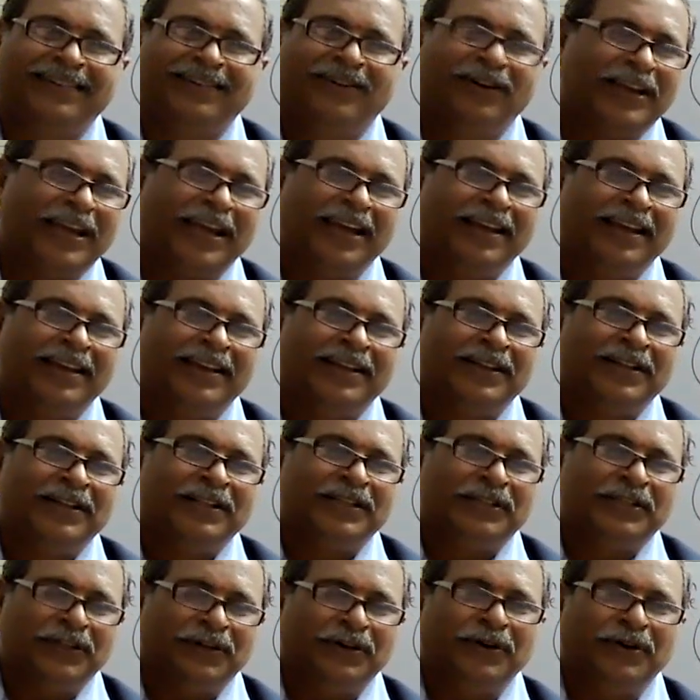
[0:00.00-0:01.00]
Okay,
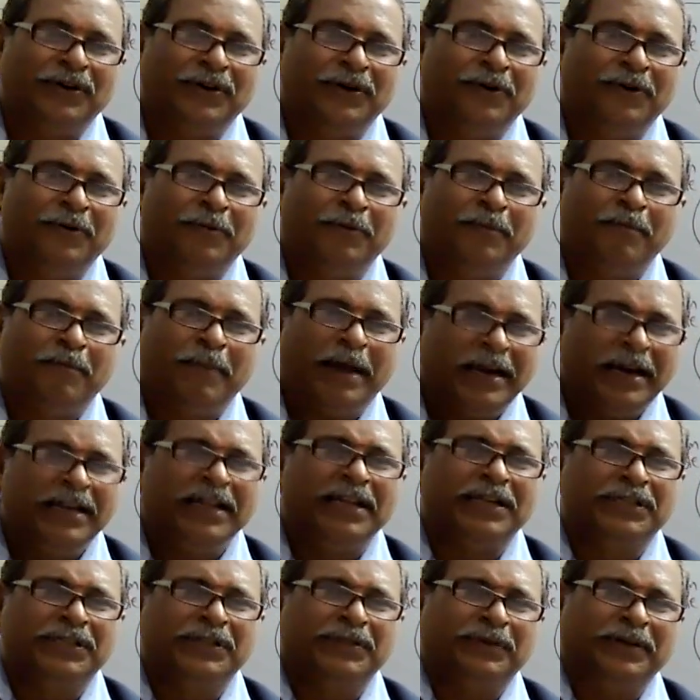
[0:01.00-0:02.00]
so my
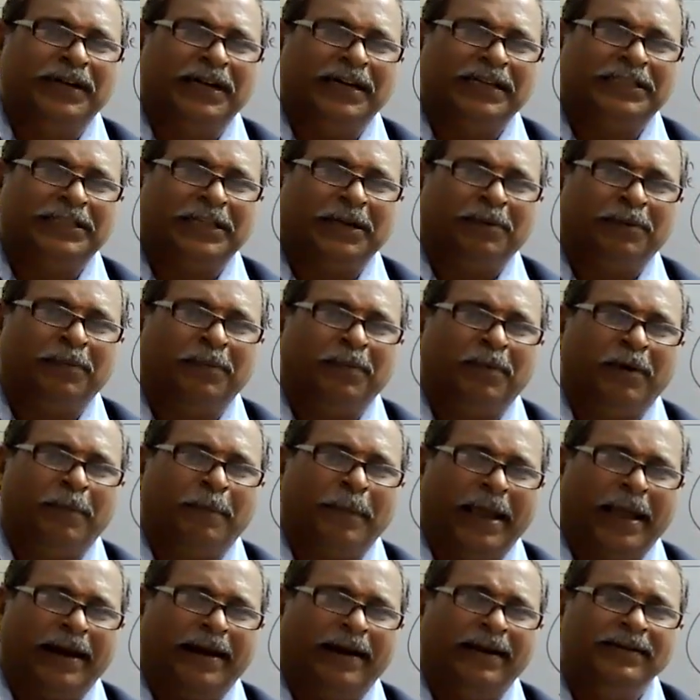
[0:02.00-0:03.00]
dear students,
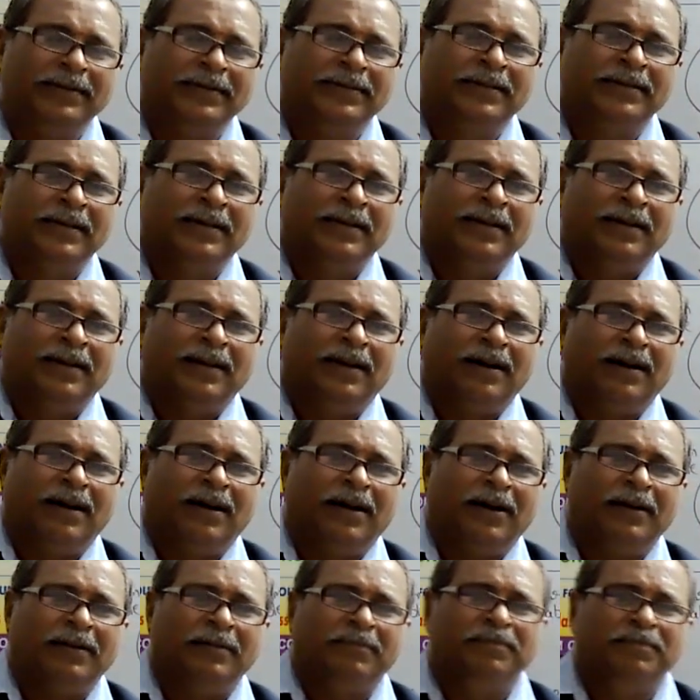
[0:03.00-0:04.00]

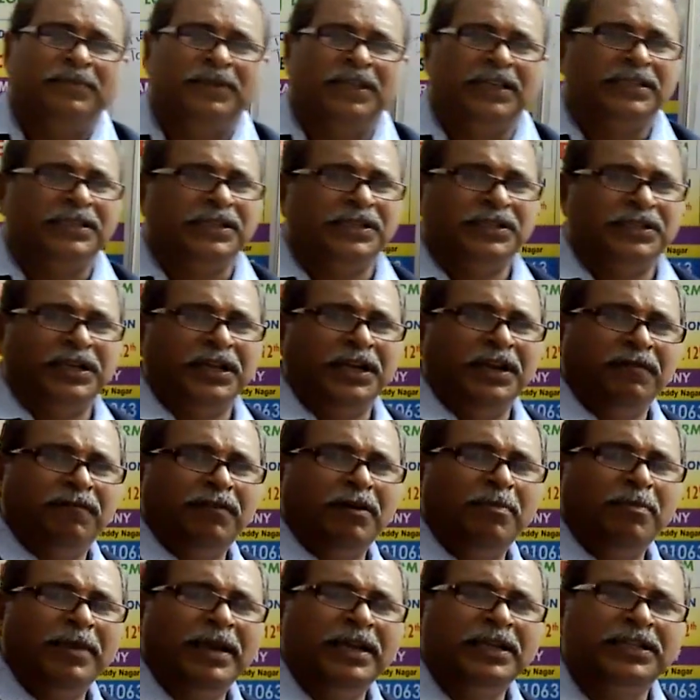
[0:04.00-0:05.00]
parents, this is the
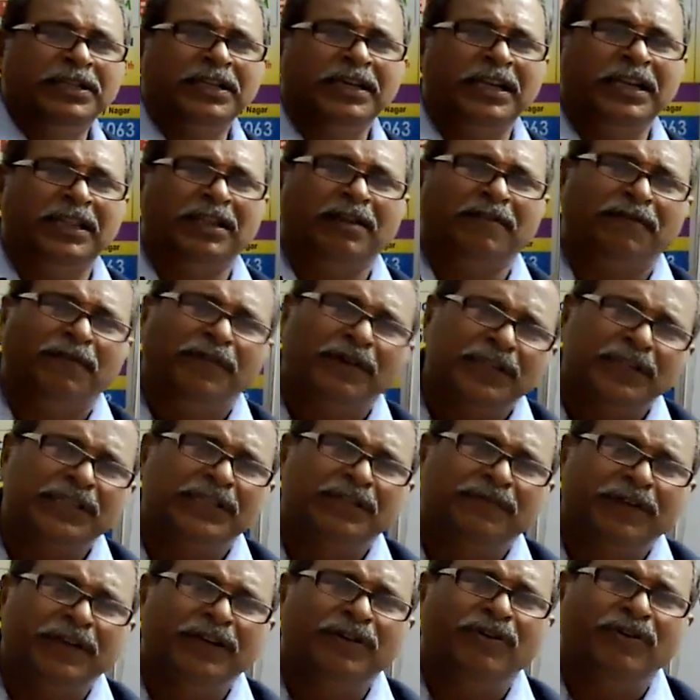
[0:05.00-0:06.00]
information in the
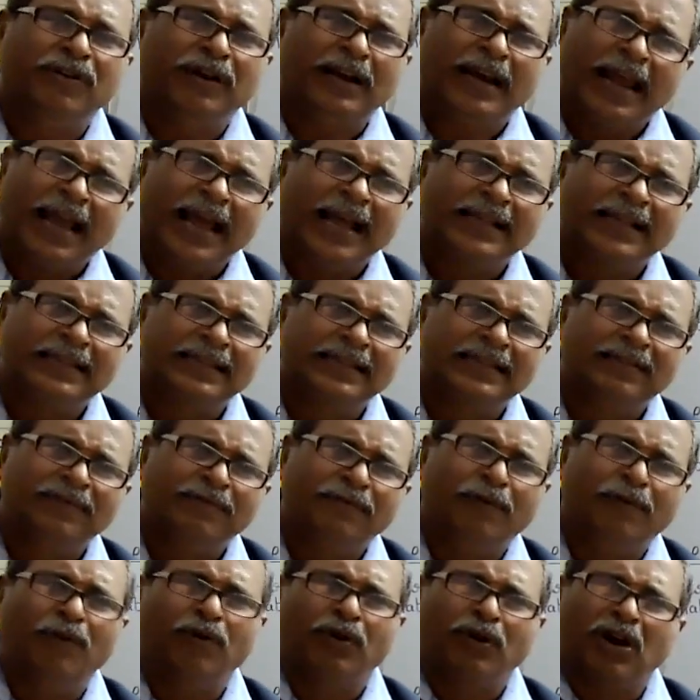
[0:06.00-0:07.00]
first video class.
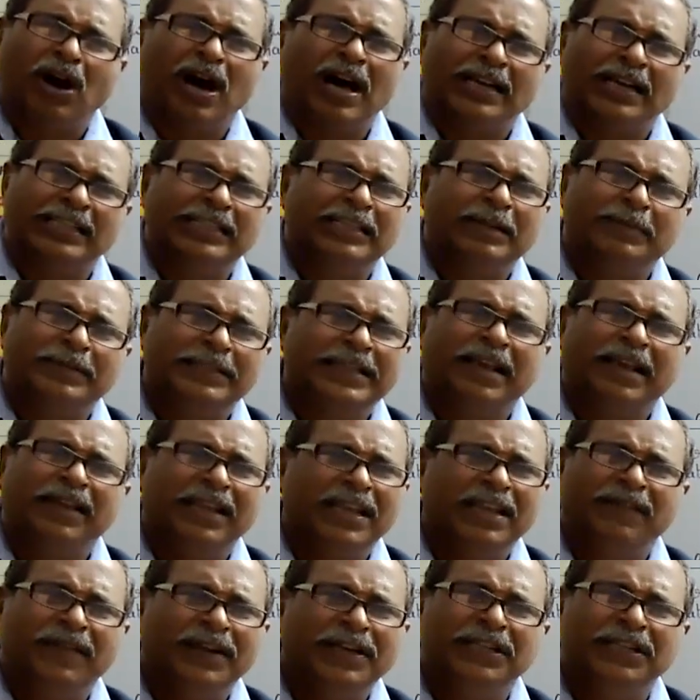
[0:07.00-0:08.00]
Four concepts I
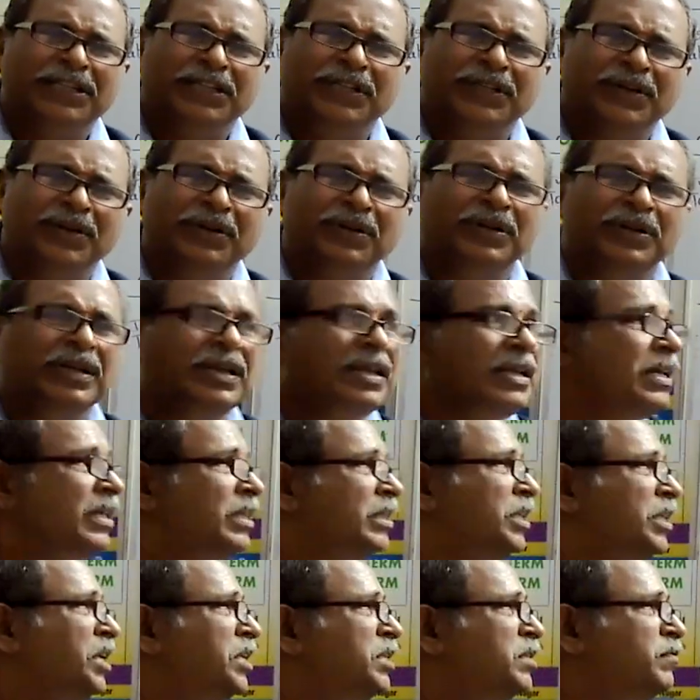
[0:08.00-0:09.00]
given to you.
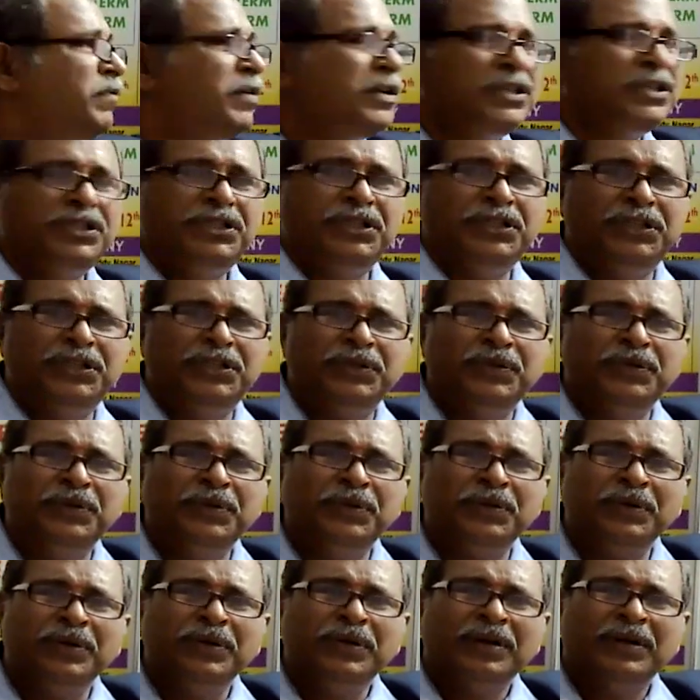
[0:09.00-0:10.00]
These first
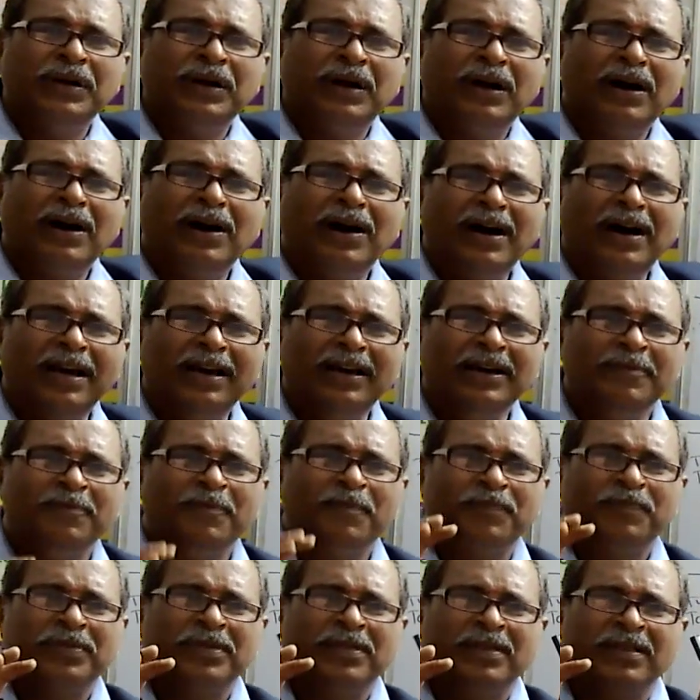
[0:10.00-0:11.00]
two are
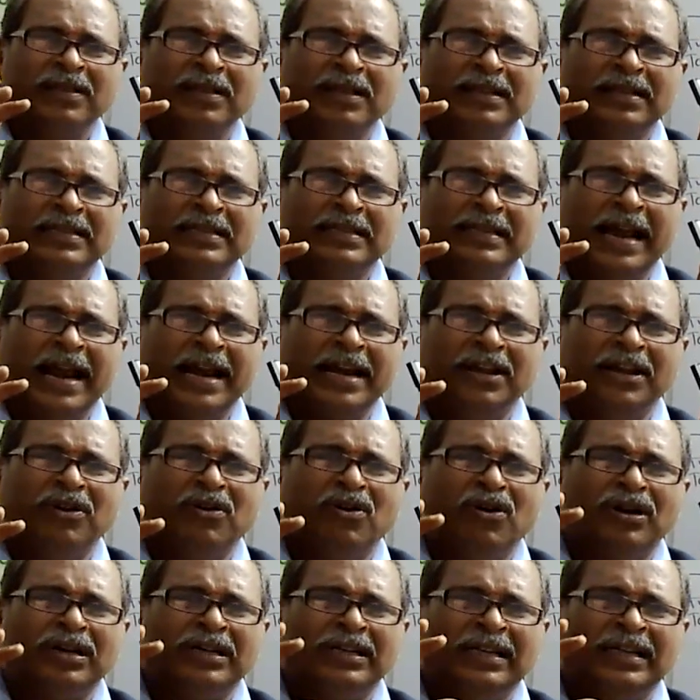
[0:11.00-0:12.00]

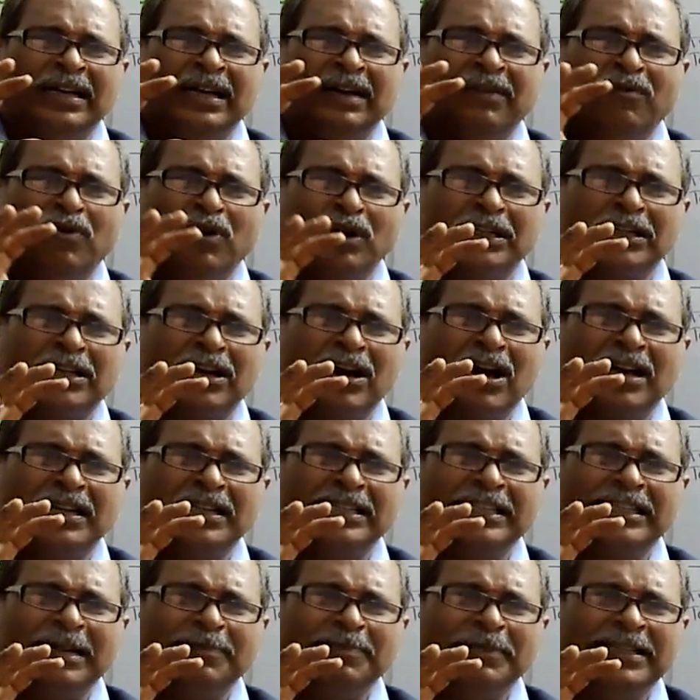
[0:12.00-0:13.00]
standing on what
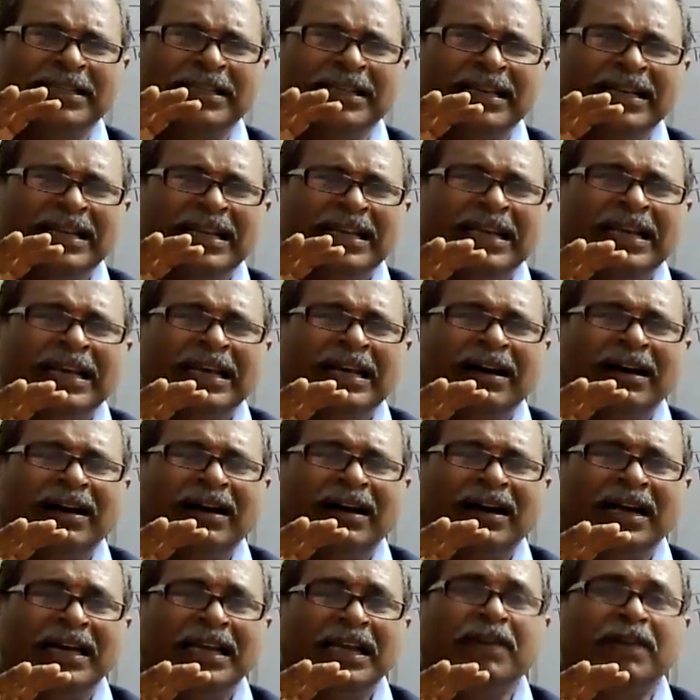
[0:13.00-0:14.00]
concept?
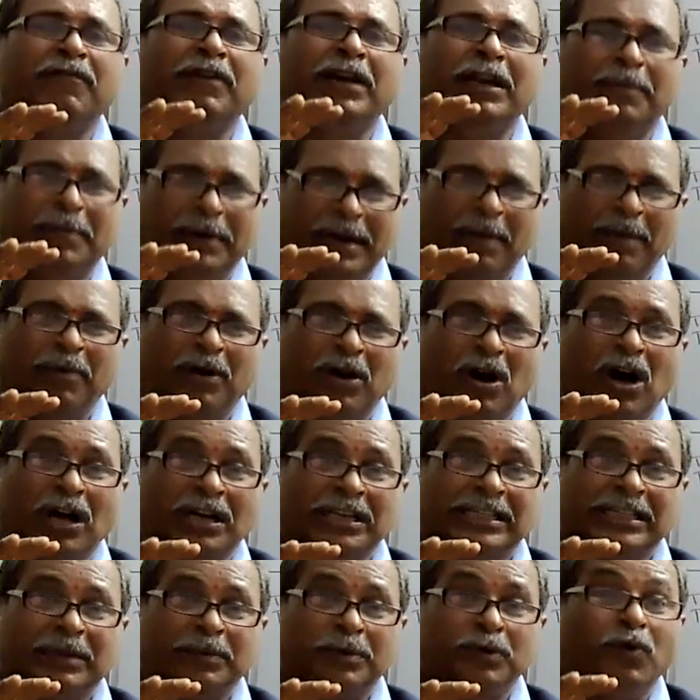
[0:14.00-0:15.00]
Equilibrium
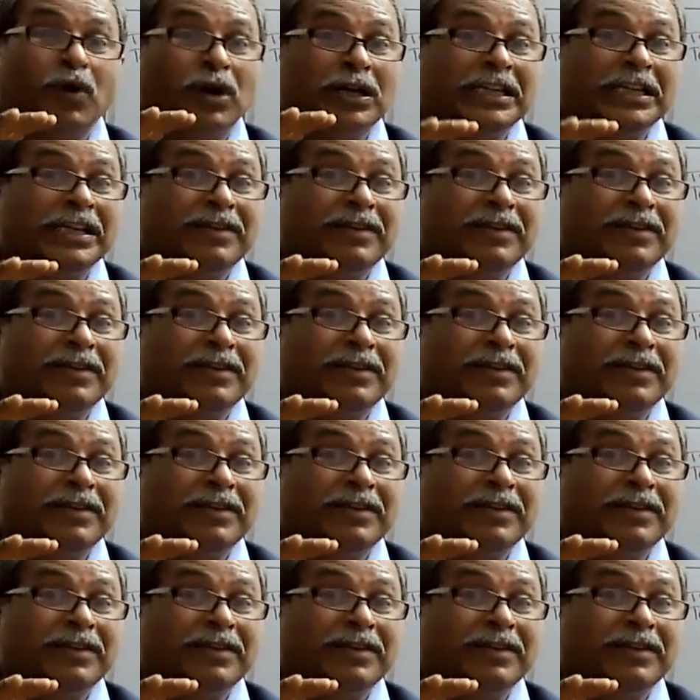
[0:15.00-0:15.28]
concept.